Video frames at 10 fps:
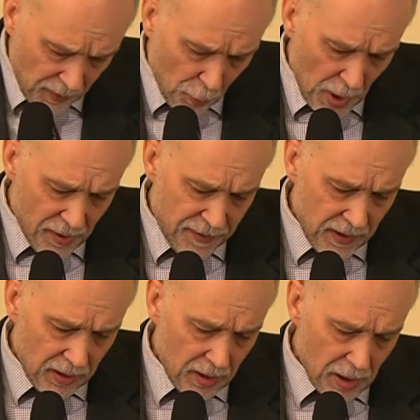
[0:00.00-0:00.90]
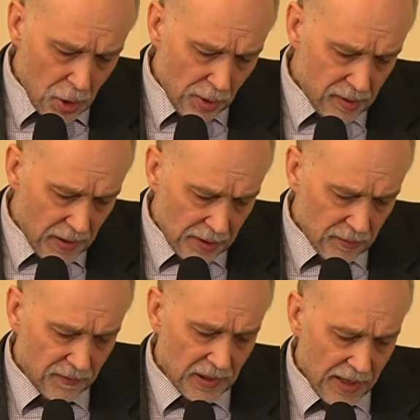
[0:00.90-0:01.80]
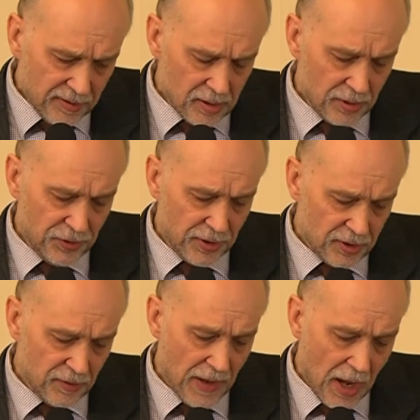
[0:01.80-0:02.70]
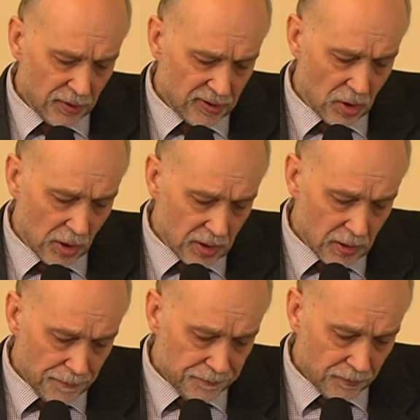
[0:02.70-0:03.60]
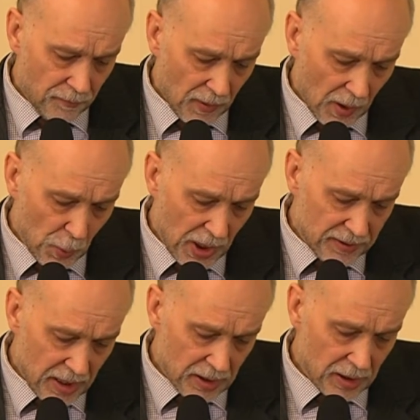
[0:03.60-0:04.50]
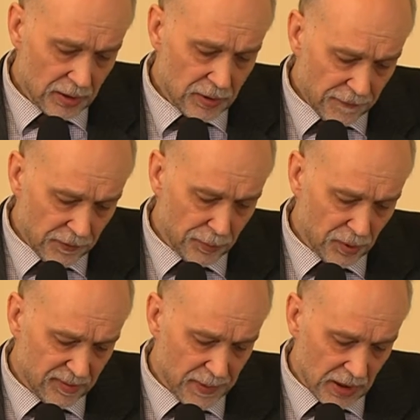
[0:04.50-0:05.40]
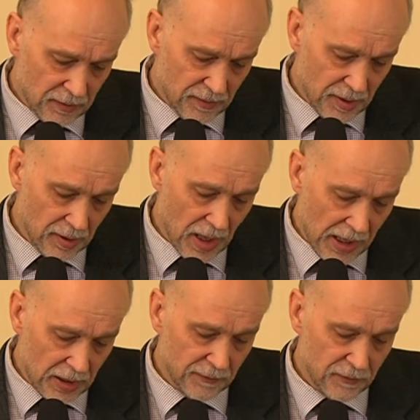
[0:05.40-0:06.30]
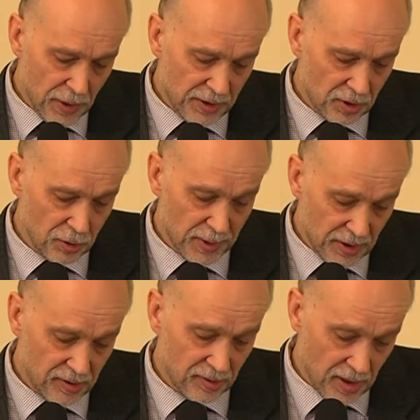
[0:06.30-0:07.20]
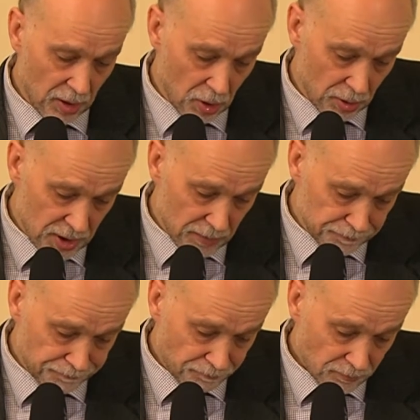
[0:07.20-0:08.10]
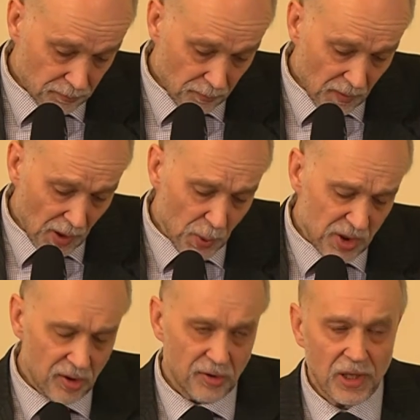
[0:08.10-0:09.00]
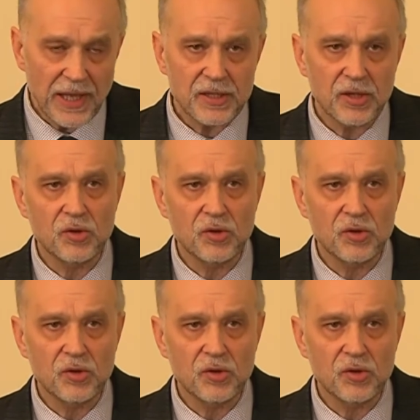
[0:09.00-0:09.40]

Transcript: While thinking along the lines of classical tradition of Aristotle, we are taking a different perspective than the highly influential humanistic psychology, which is related